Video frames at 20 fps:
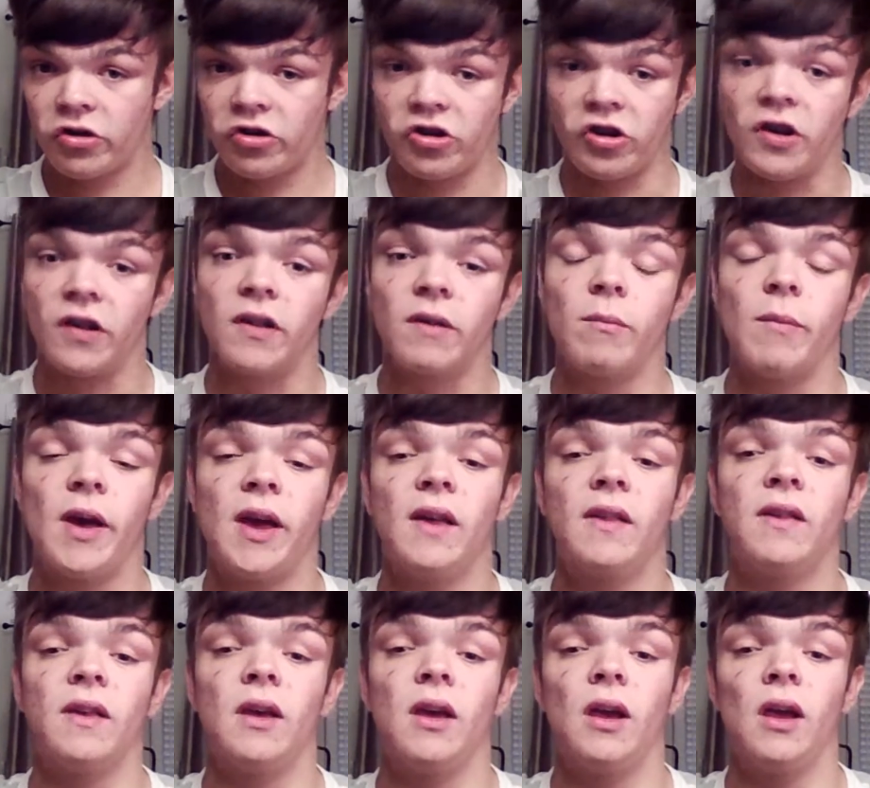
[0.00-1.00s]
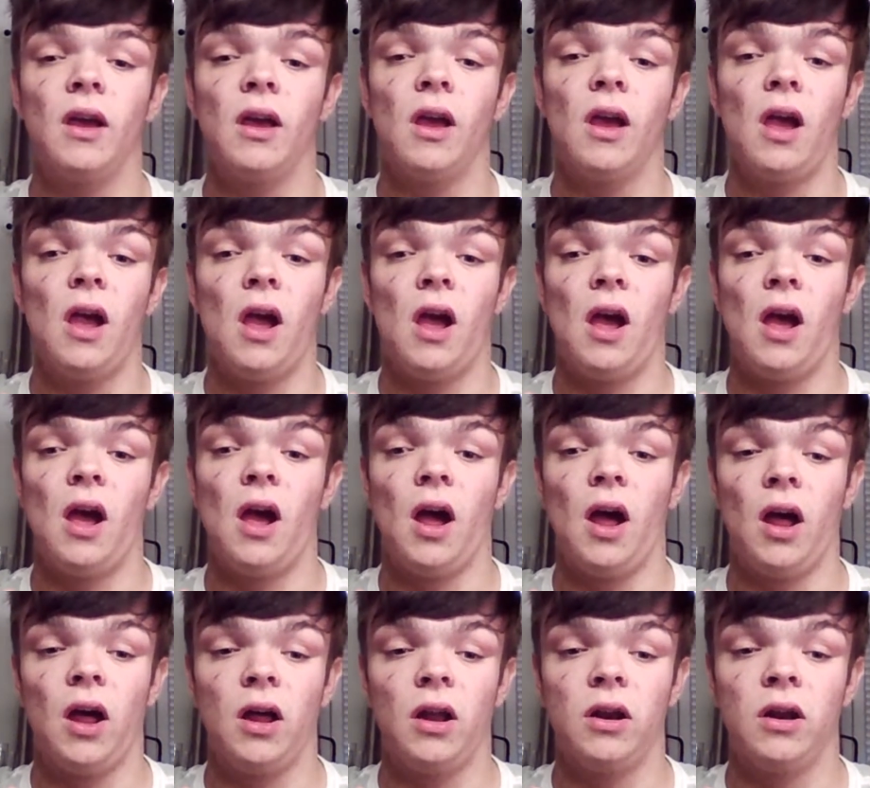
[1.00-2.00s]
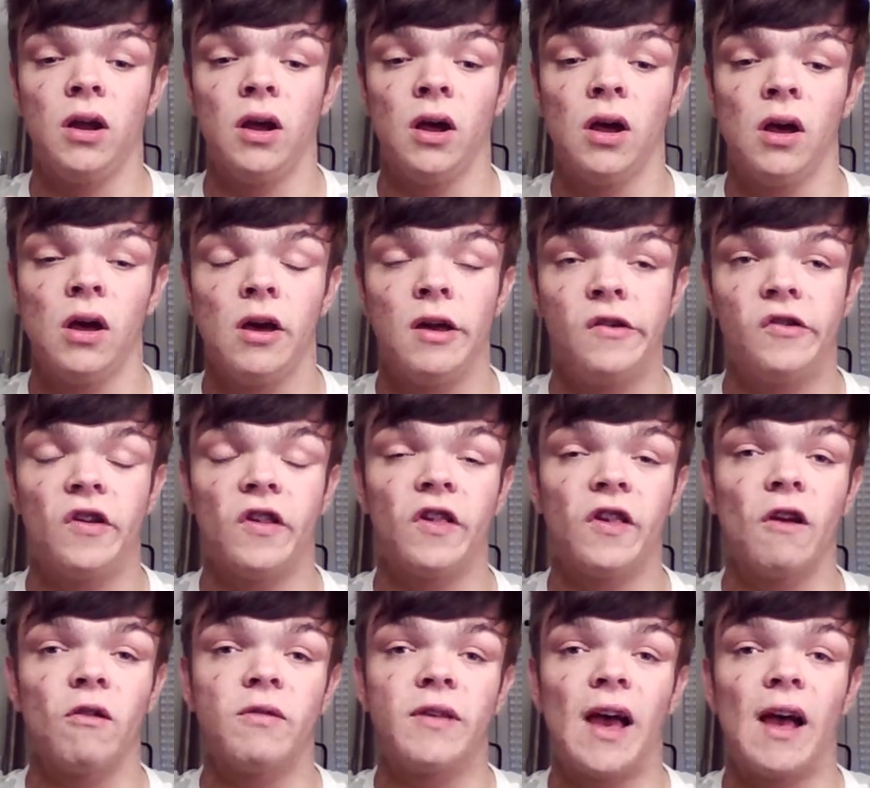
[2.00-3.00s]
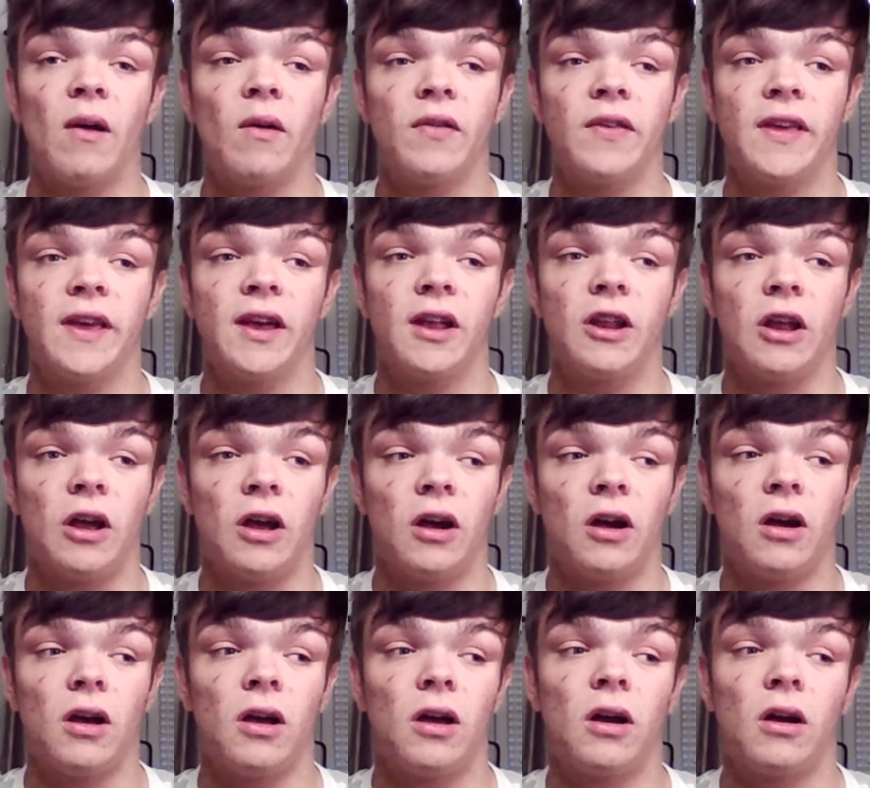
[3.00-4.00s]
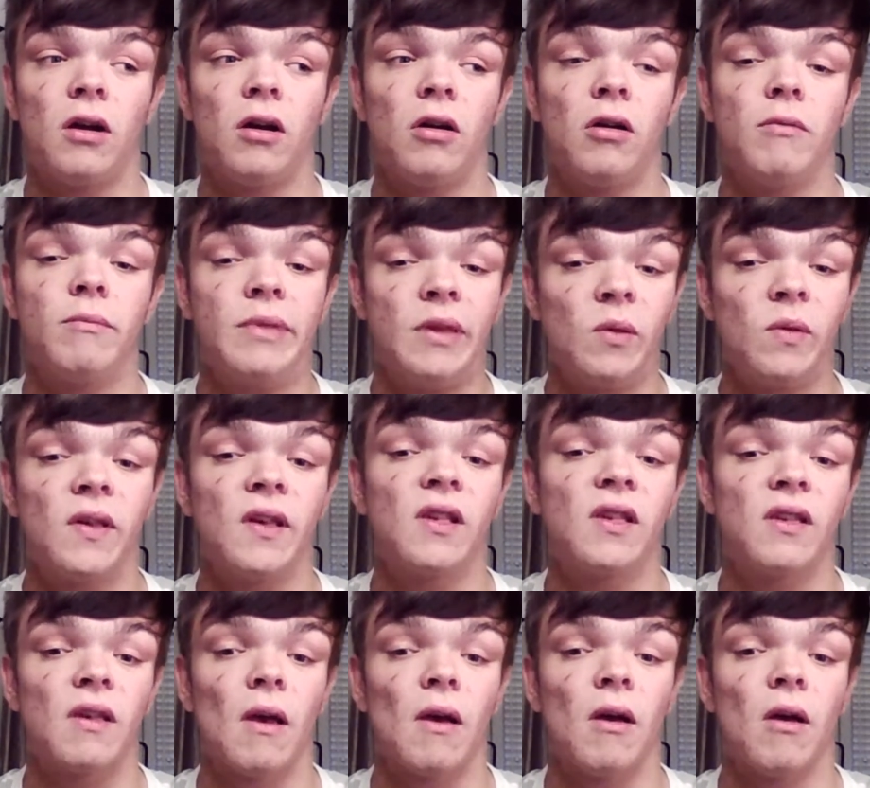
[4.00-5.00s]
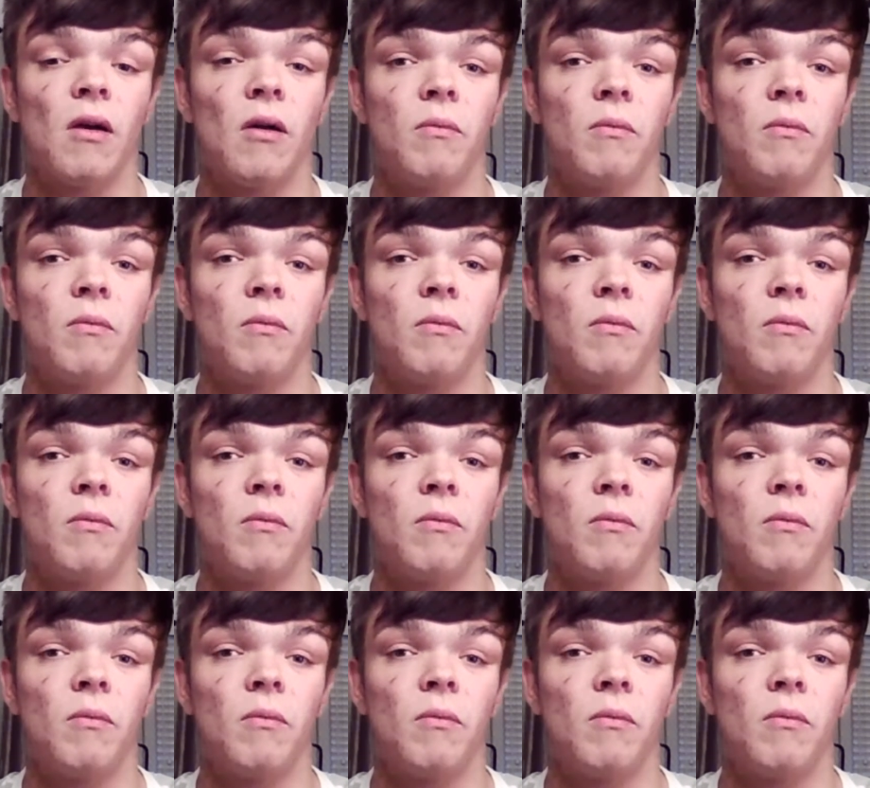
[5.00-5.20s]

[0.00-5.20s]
She's amazing, and she's so talented. Her music's